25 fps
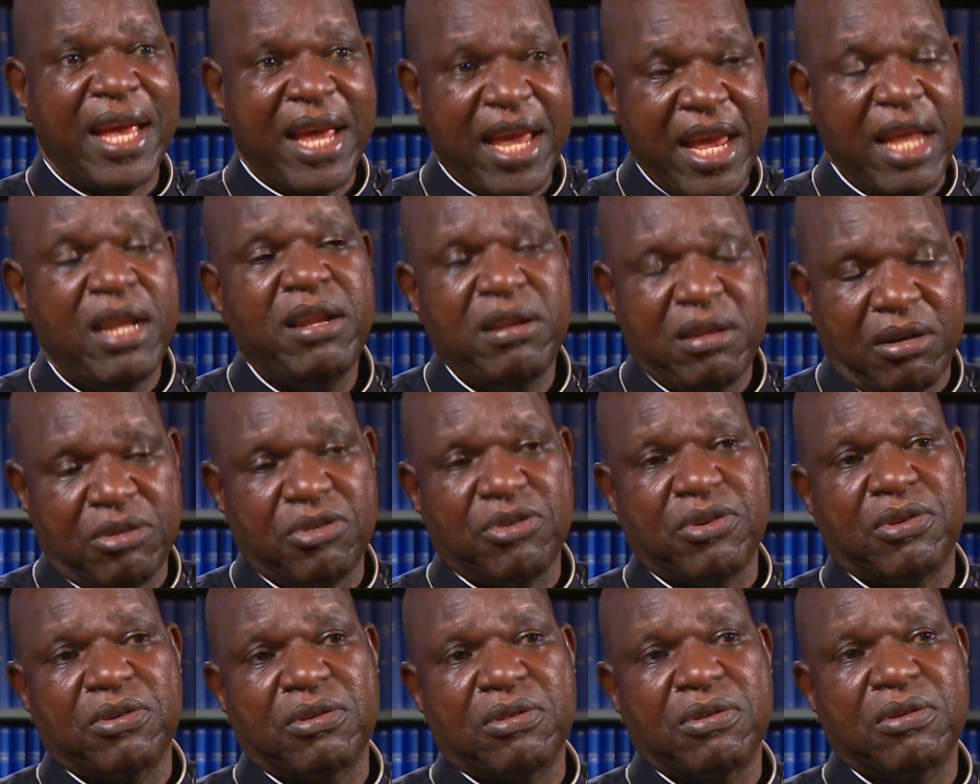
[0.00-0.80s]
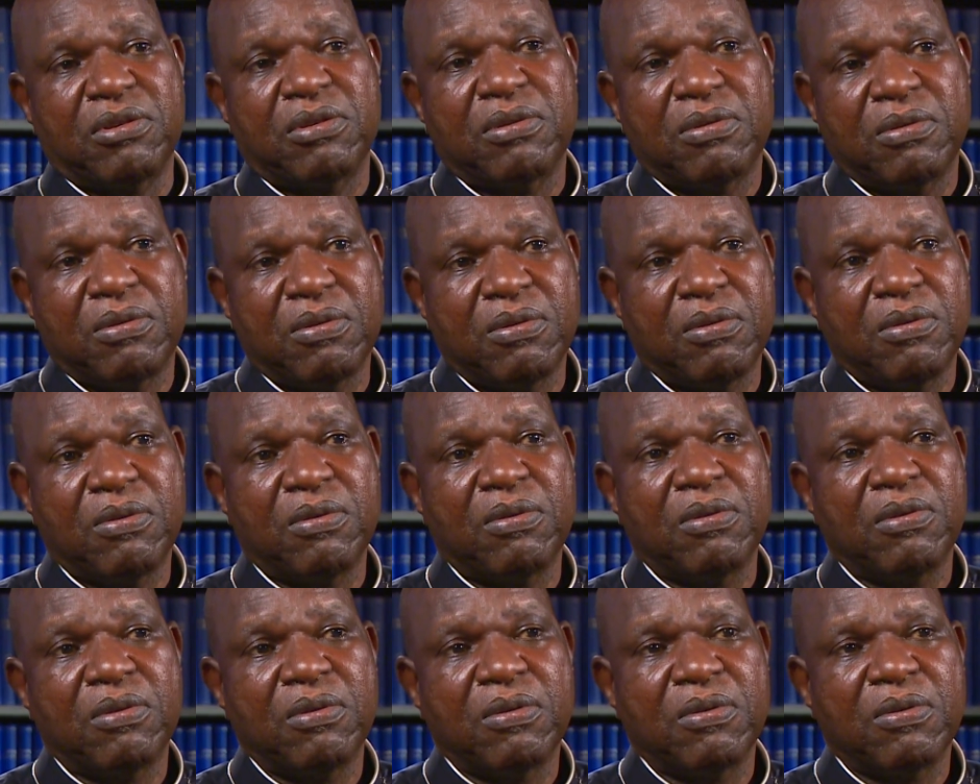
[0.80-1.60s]
in the church.
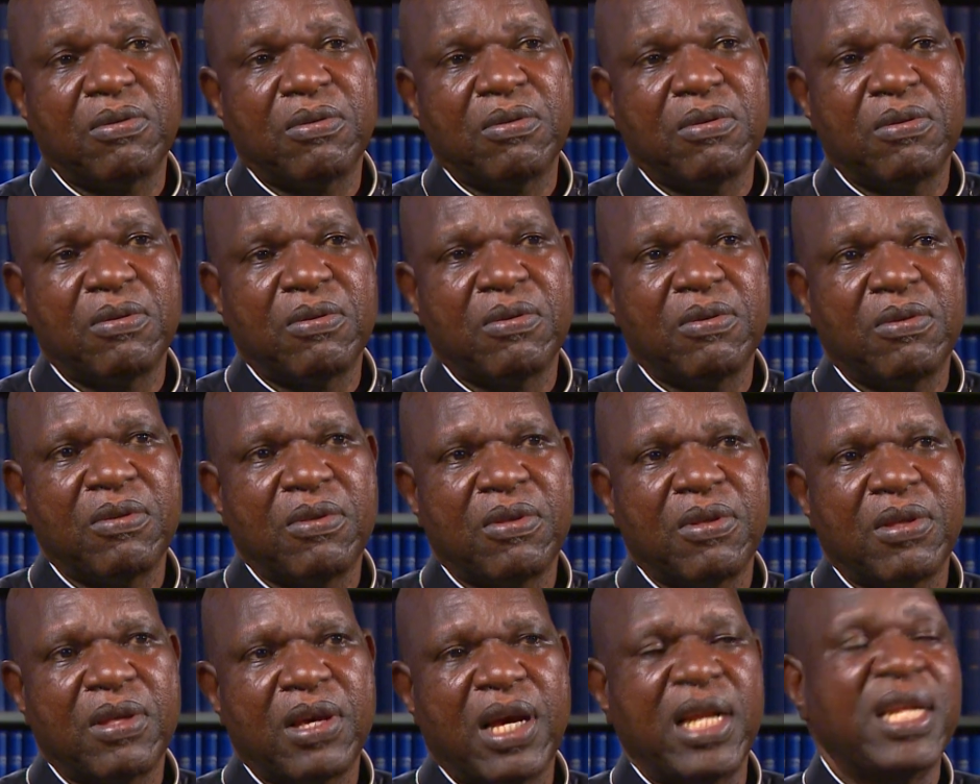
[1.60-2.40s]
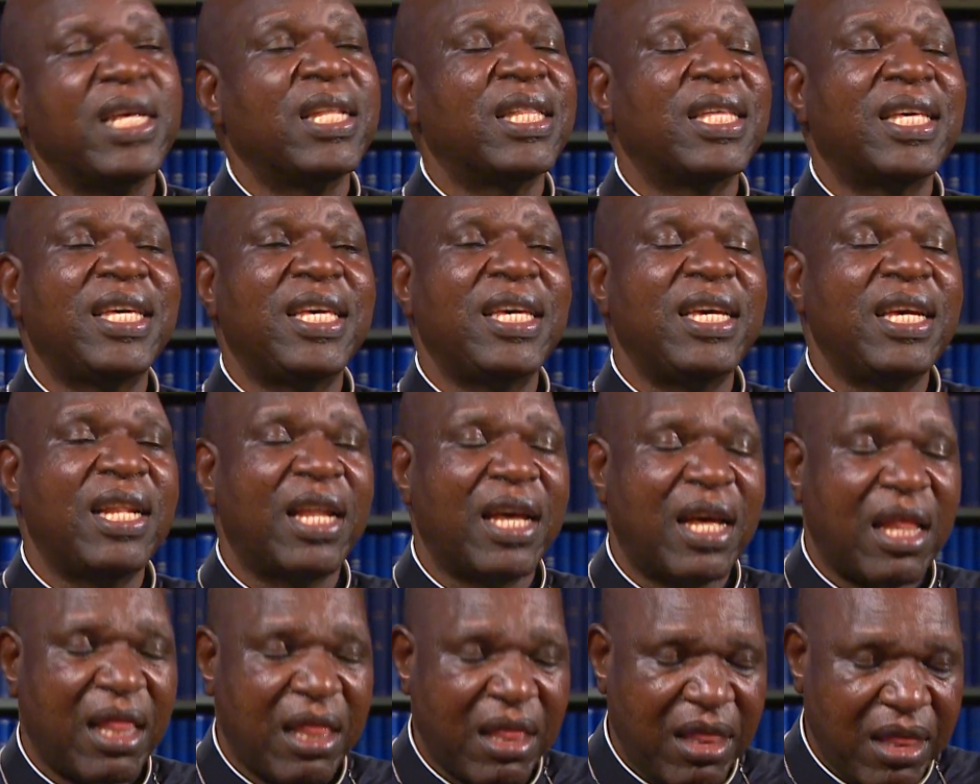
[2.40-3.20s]
And it killed
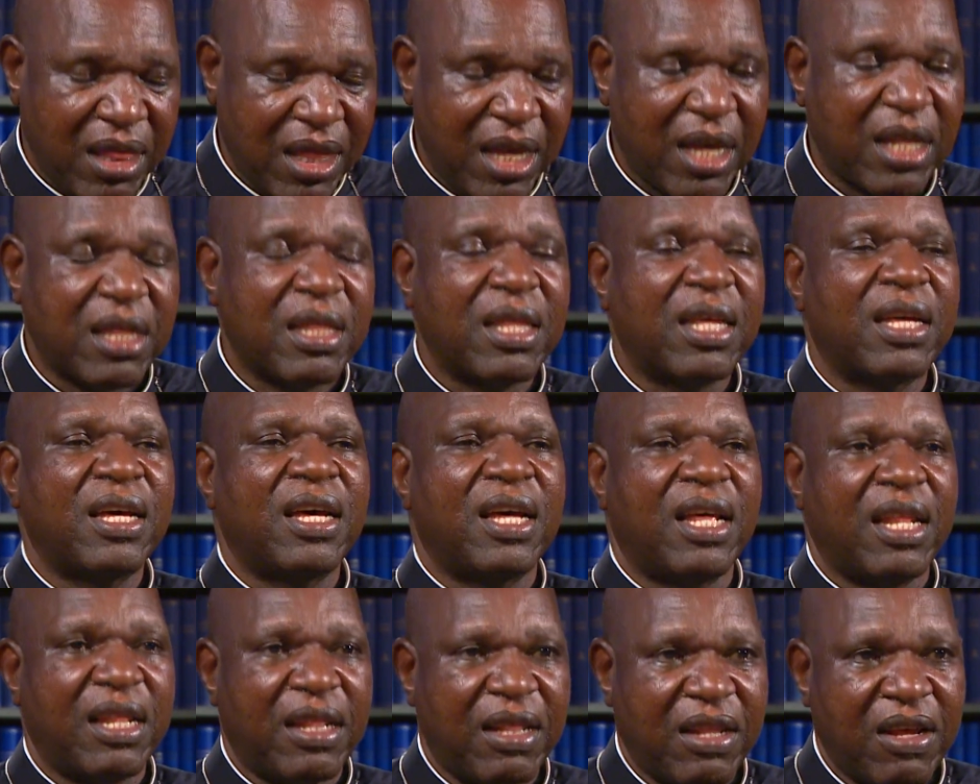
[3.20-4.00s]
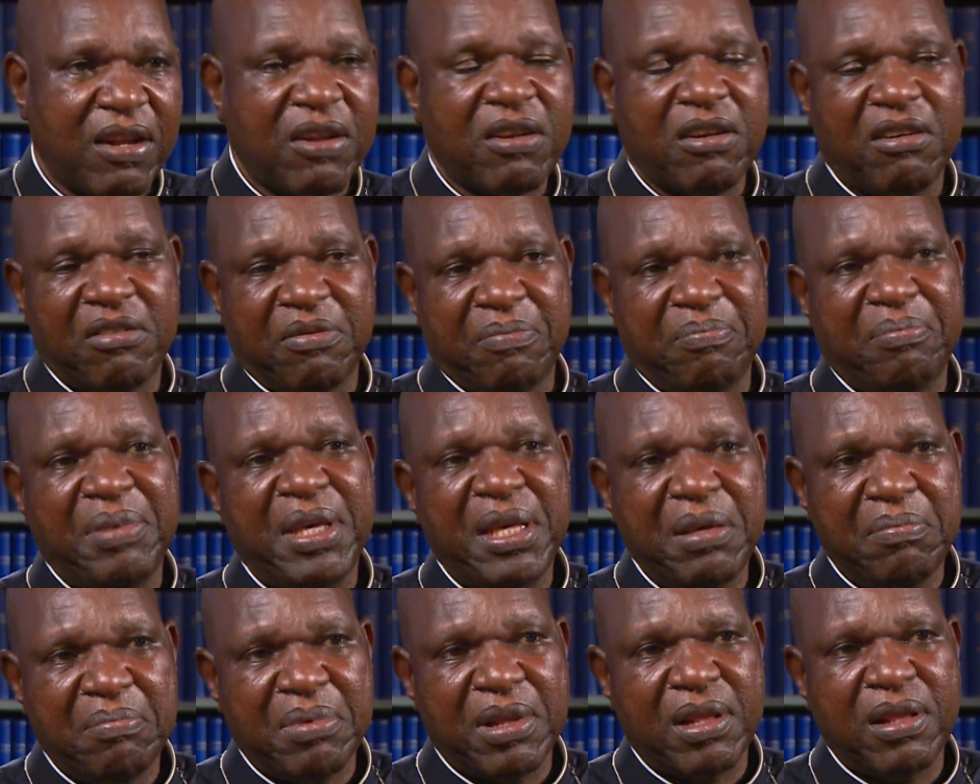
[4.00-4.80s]
a lot of
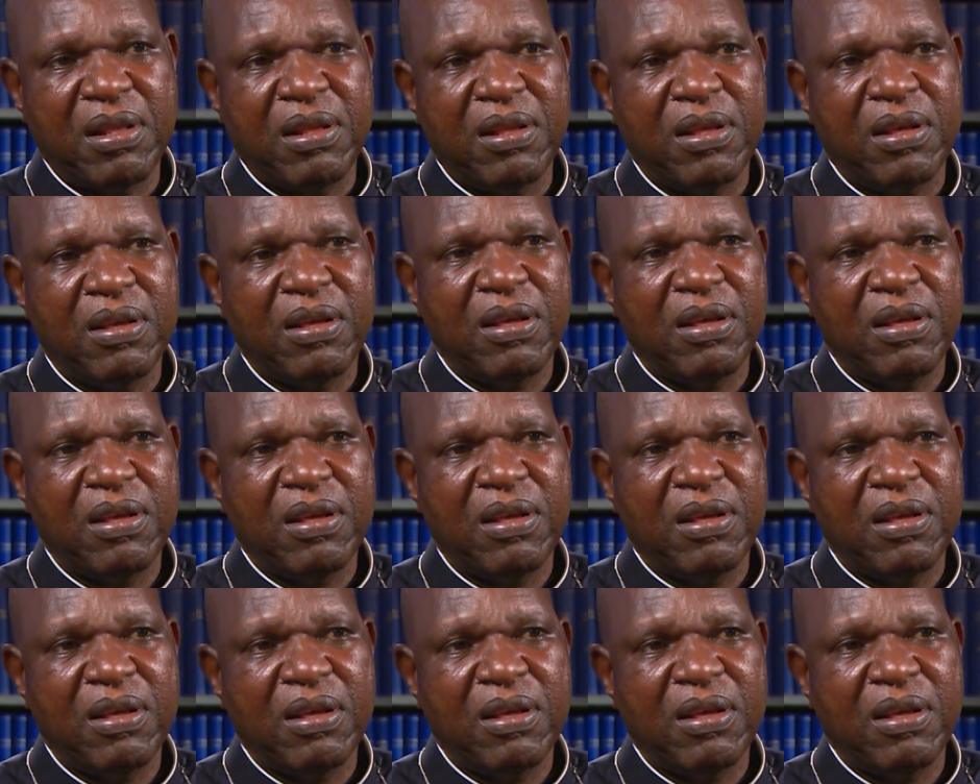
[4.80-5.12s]
people.